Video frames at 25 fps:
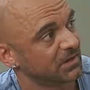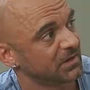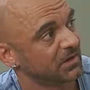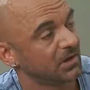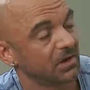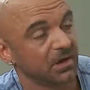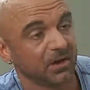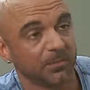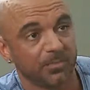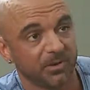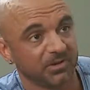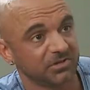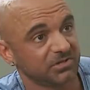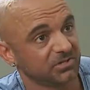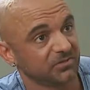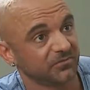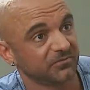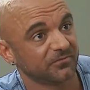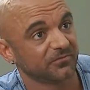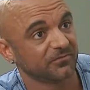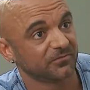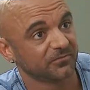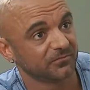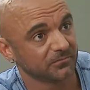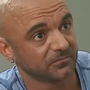a bunch of
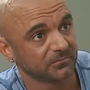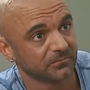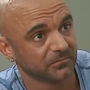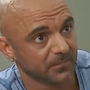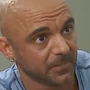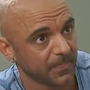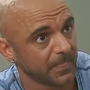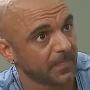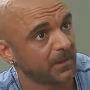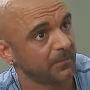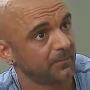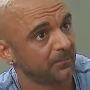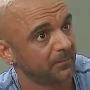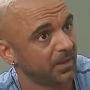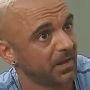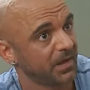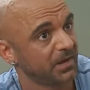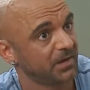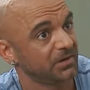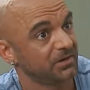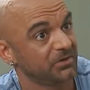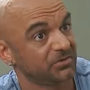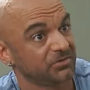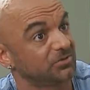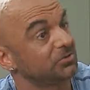
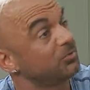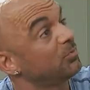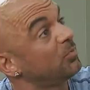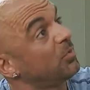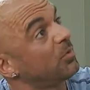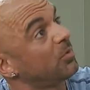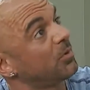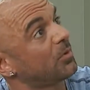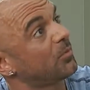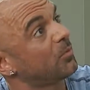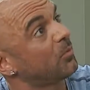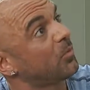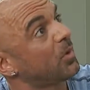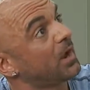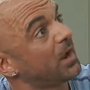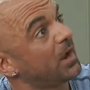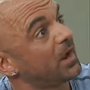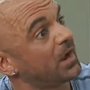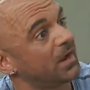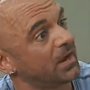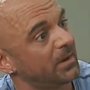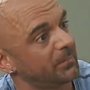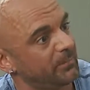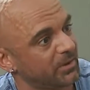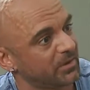competitors who were
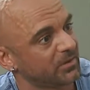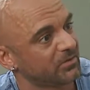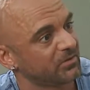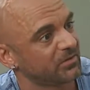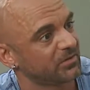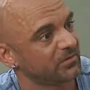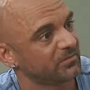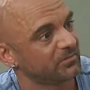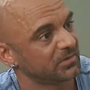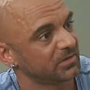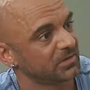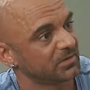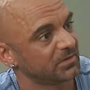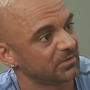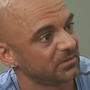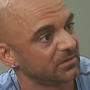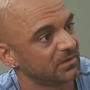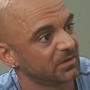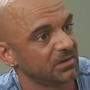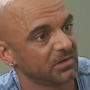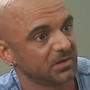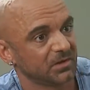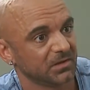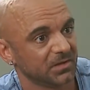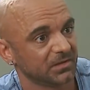way bigger than me.
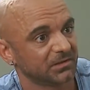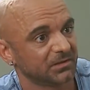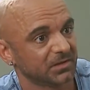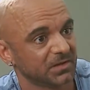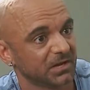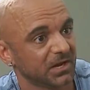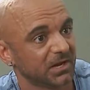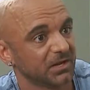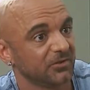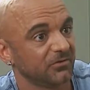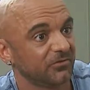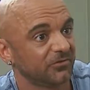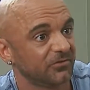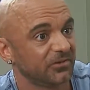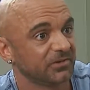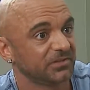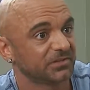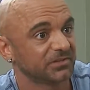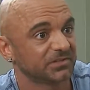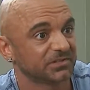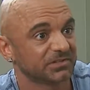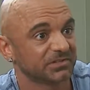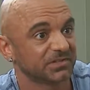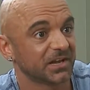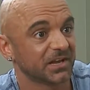Like the guy who
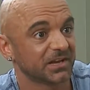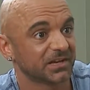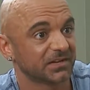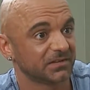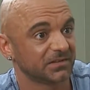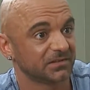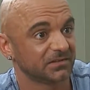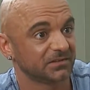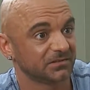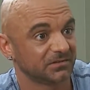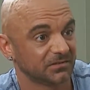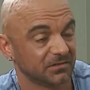finished second,